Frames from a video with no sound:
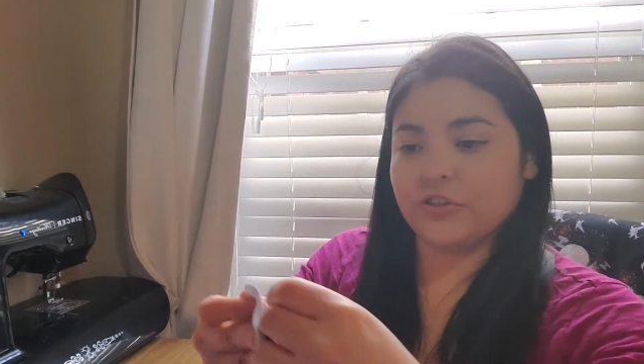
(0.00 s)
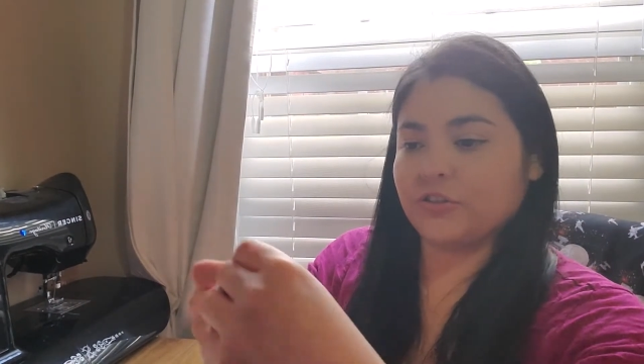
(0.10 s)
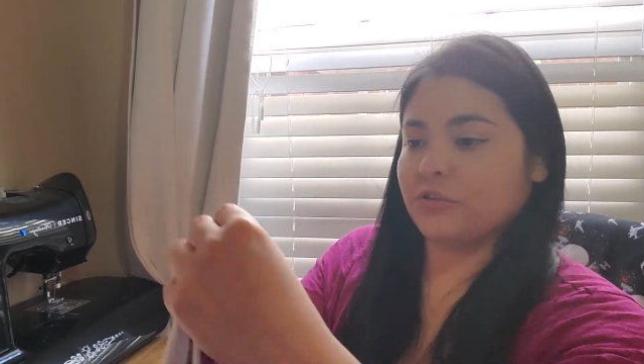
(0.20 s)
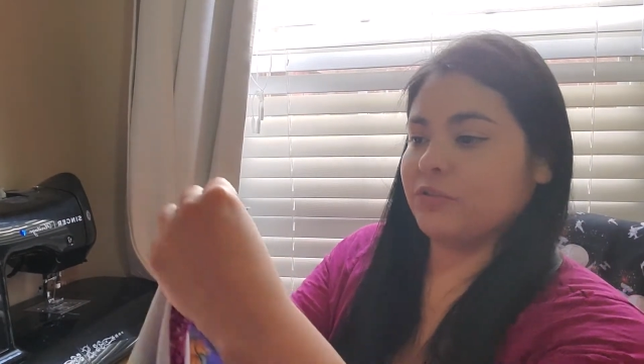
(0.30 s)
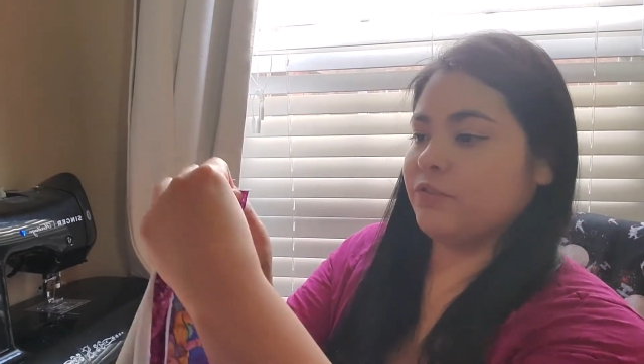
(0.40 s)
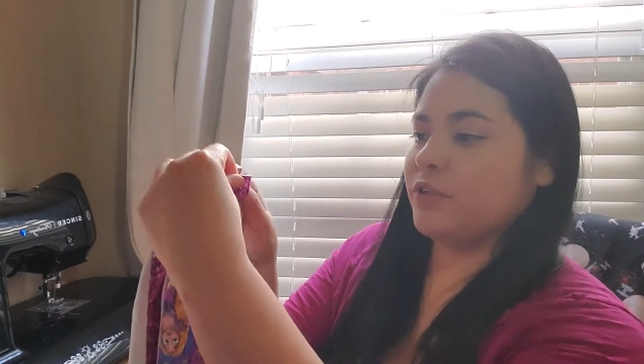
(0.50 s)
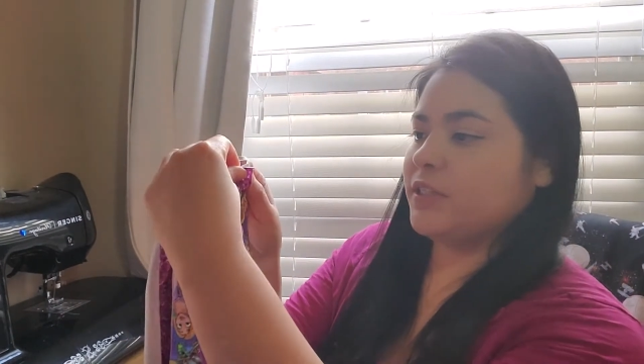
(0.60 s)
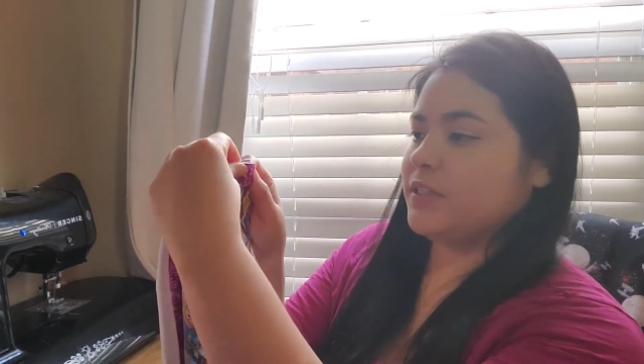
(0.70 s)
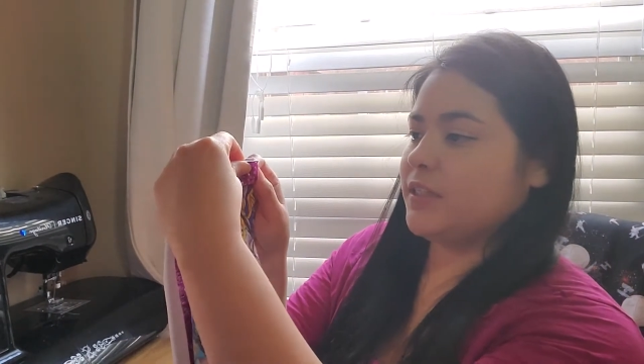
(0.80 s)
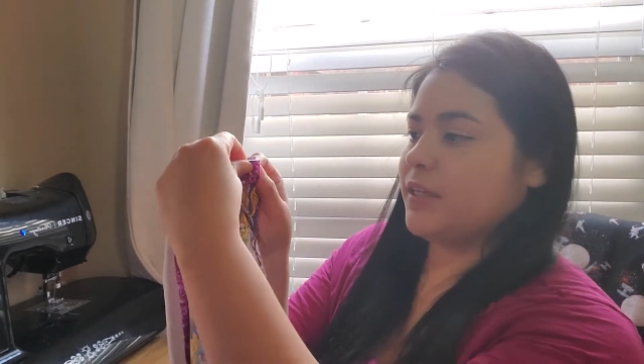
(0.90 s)
So if you
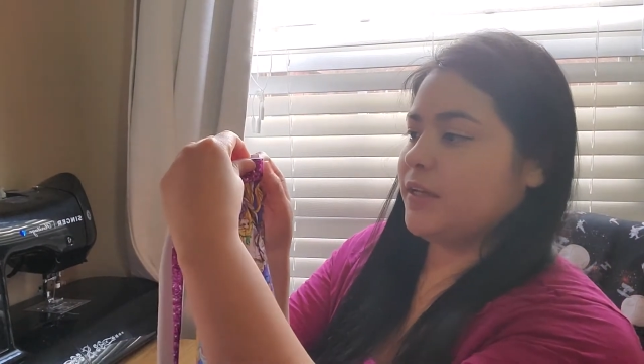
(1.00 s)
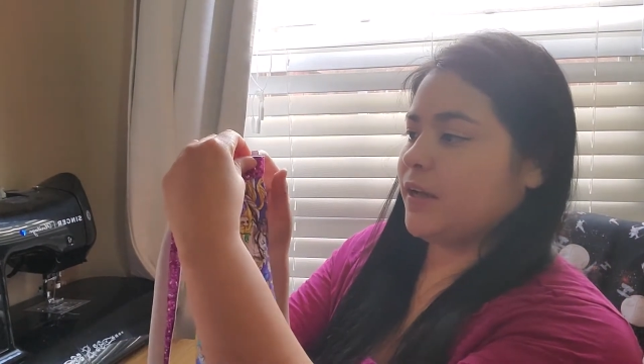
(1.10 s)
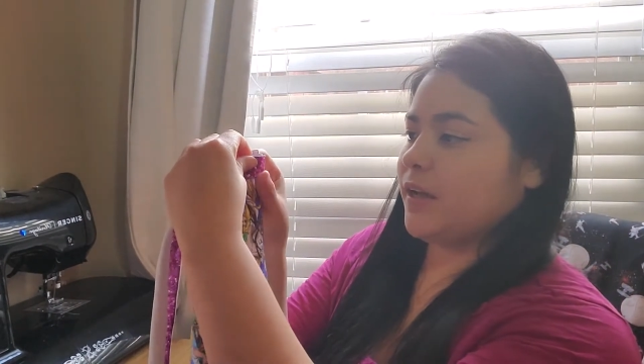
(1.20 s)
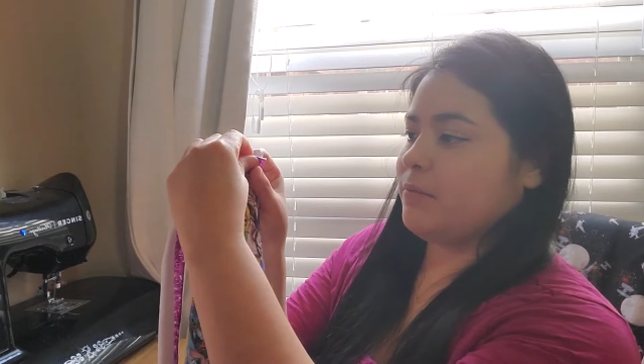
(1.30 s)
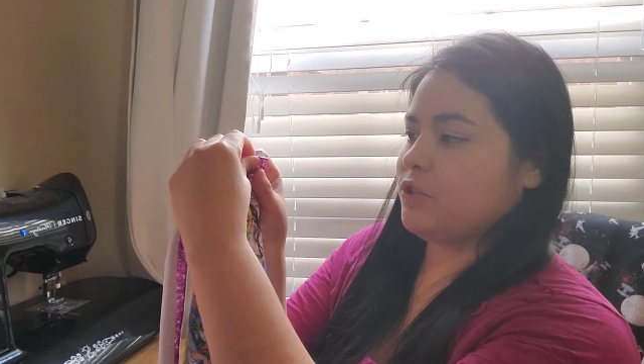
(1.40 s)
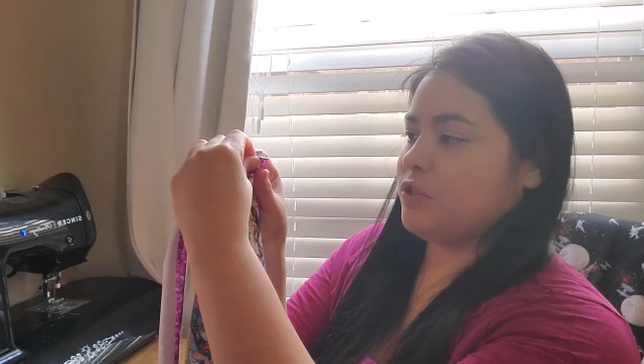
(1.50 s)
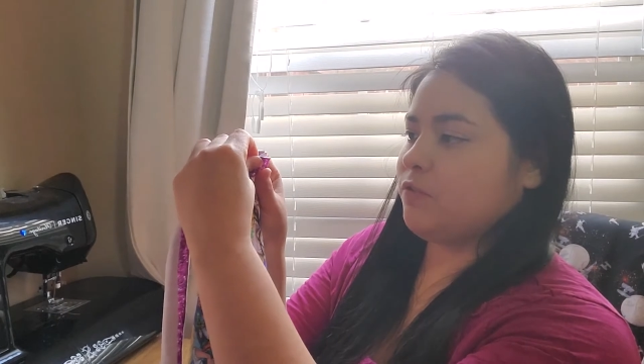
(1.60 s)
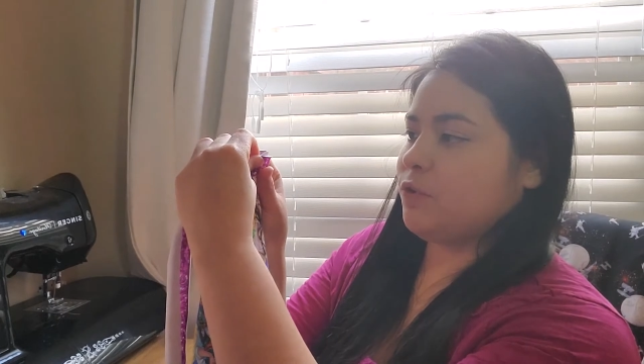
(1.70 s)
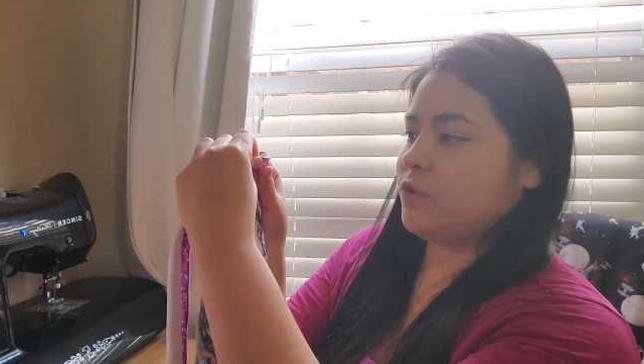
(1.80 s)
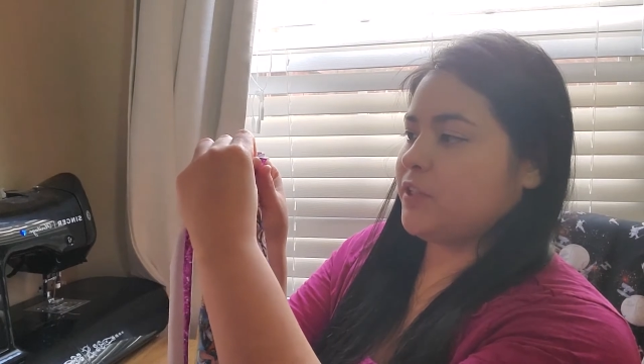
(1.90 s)
can see, I'm just
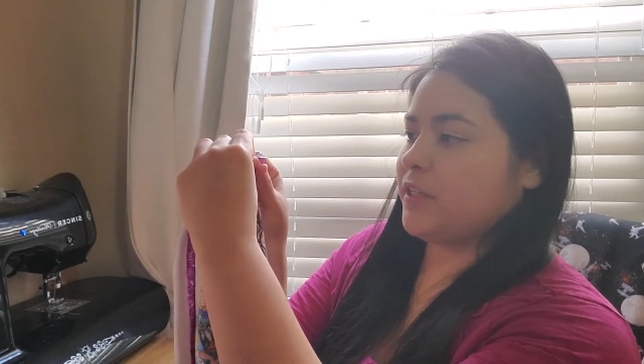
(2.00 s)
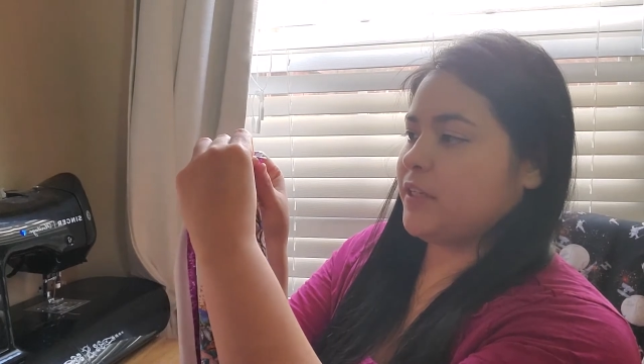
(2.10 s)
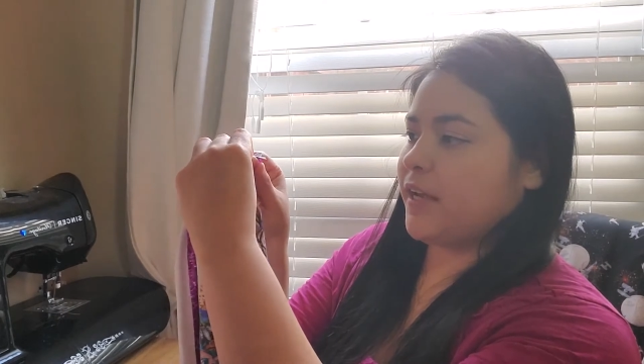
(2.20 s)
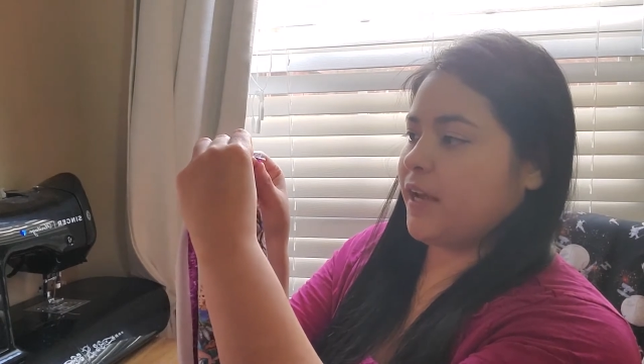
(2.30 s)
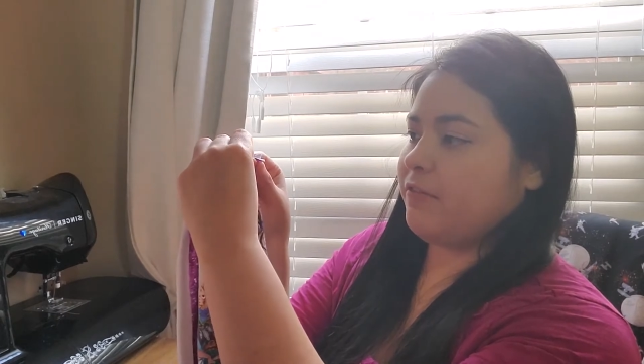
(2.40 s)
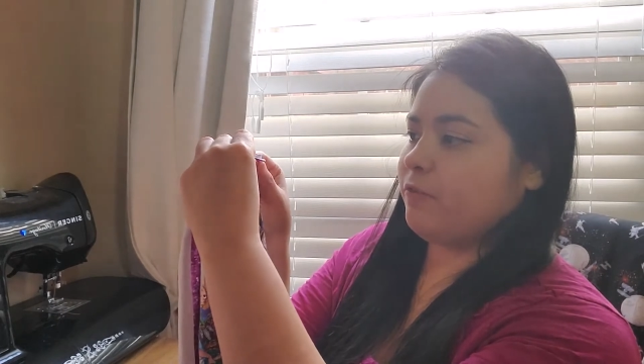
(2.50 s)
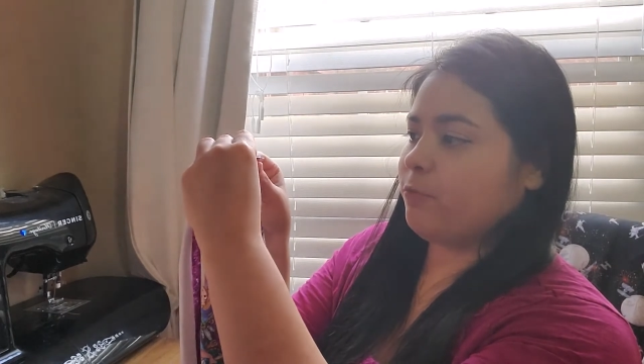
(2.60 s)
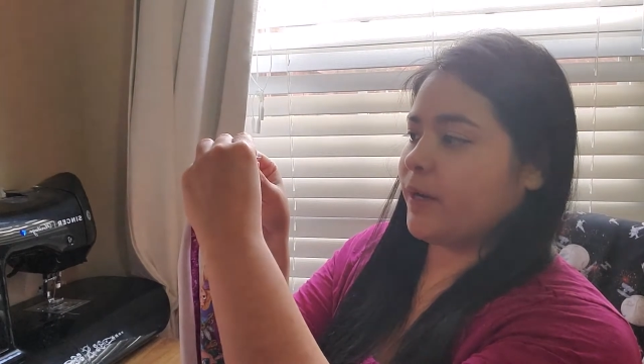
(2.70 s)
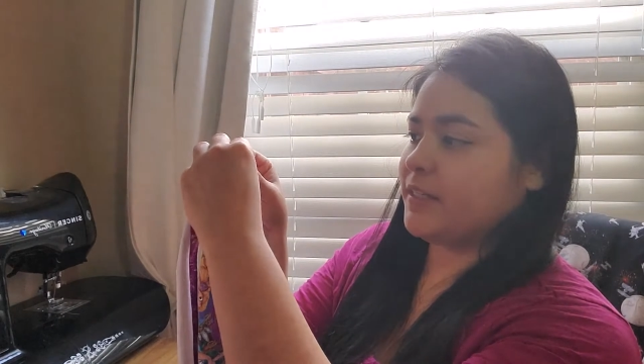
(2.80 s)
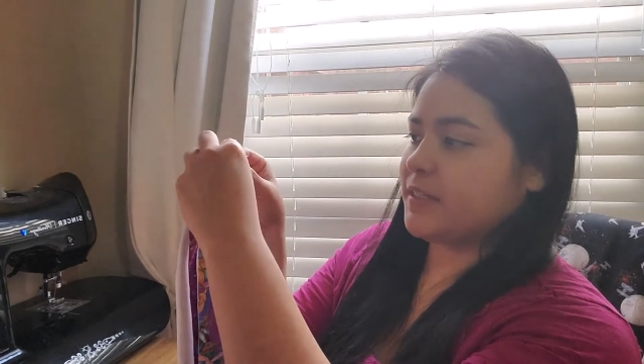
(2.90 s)
folding it in half,
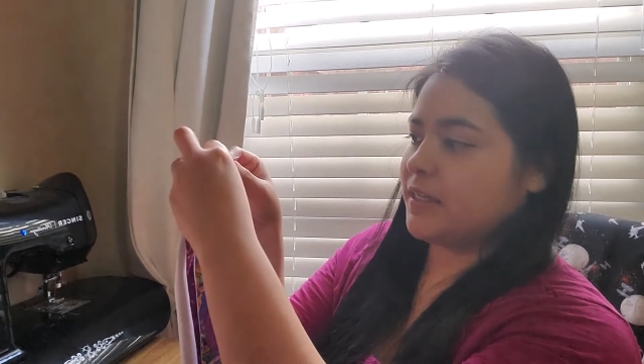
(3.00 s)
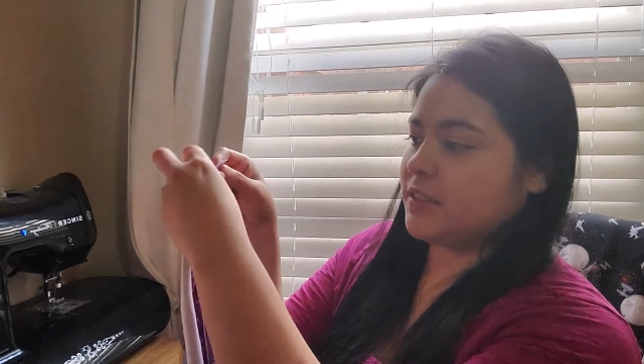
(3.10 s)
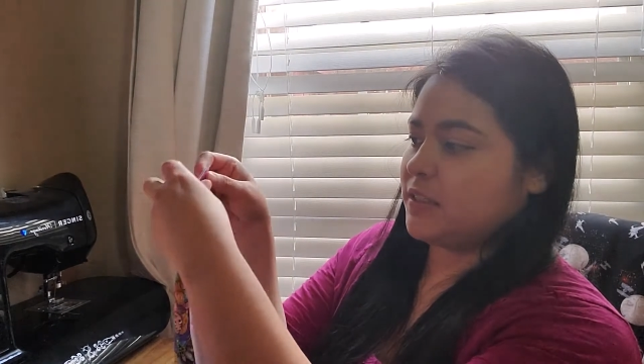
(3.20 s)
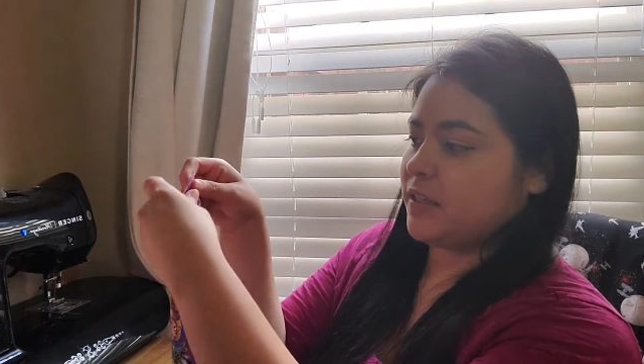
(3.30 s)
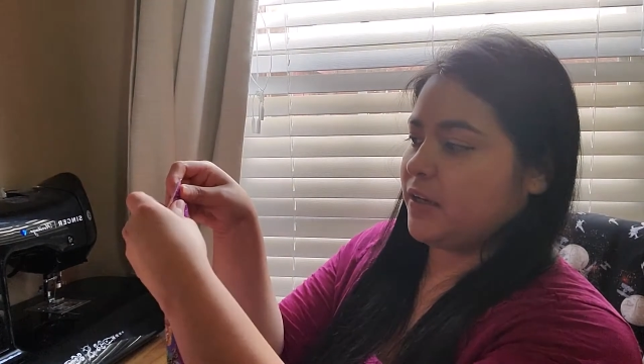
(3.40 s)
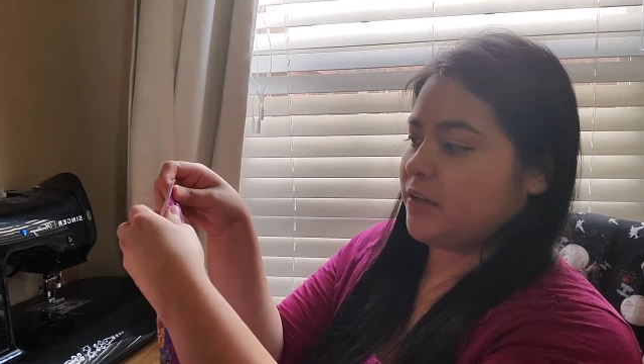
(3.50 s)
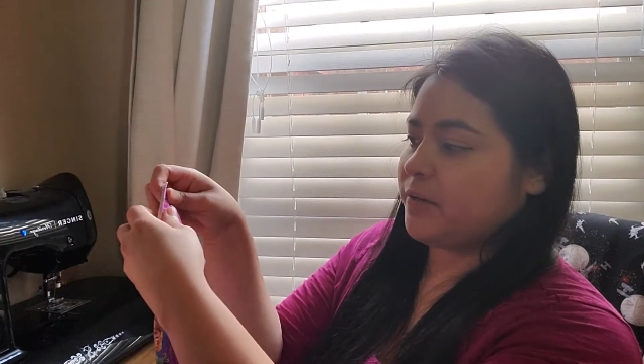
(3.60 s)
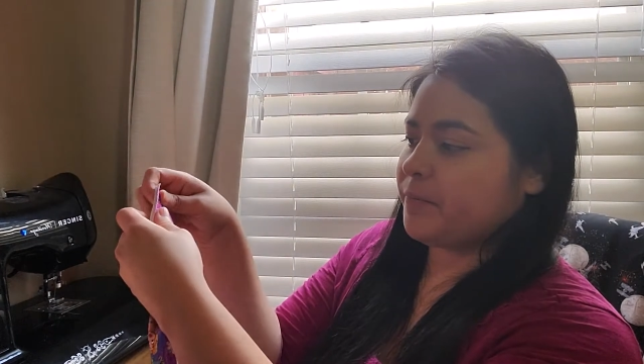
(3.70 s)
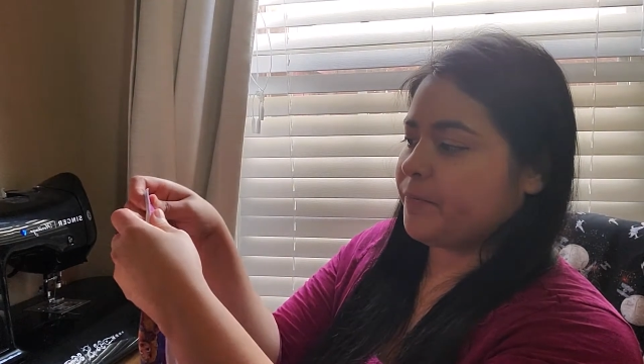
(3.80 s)
right sides together.